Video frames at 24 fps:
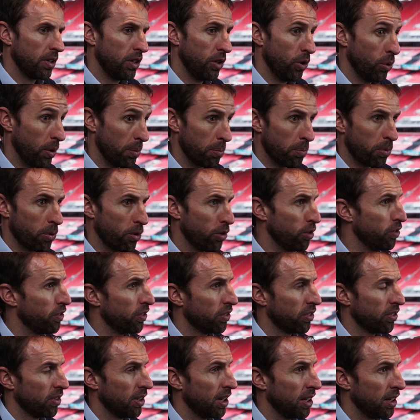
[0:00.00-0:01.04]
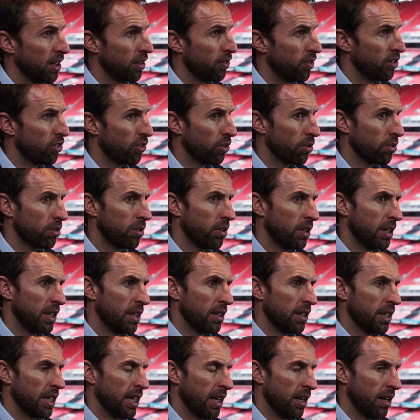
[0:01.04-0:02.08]
you improve as an individual.
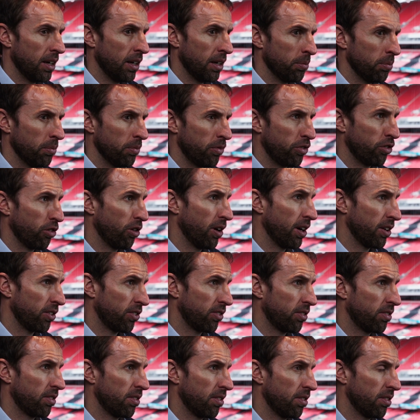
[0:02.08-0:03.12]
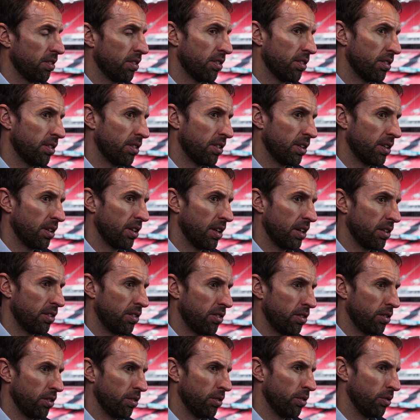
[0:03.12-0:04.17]
For us
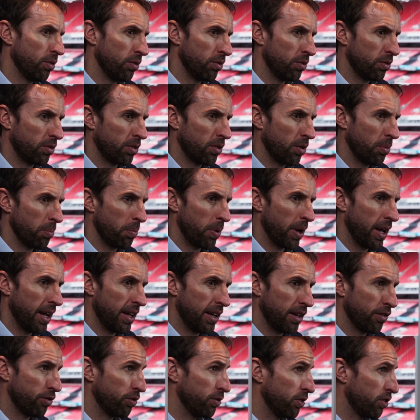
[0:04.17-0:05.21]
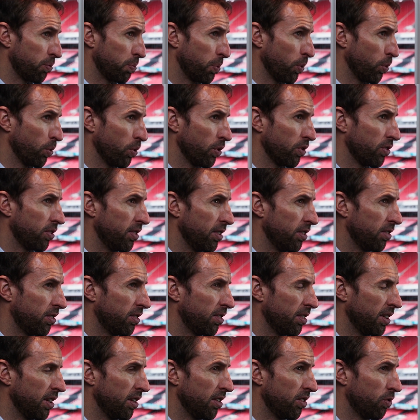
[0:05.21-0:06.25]
to compare different sports
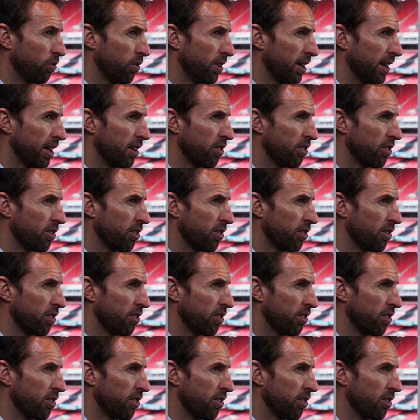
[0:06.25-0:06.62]
is really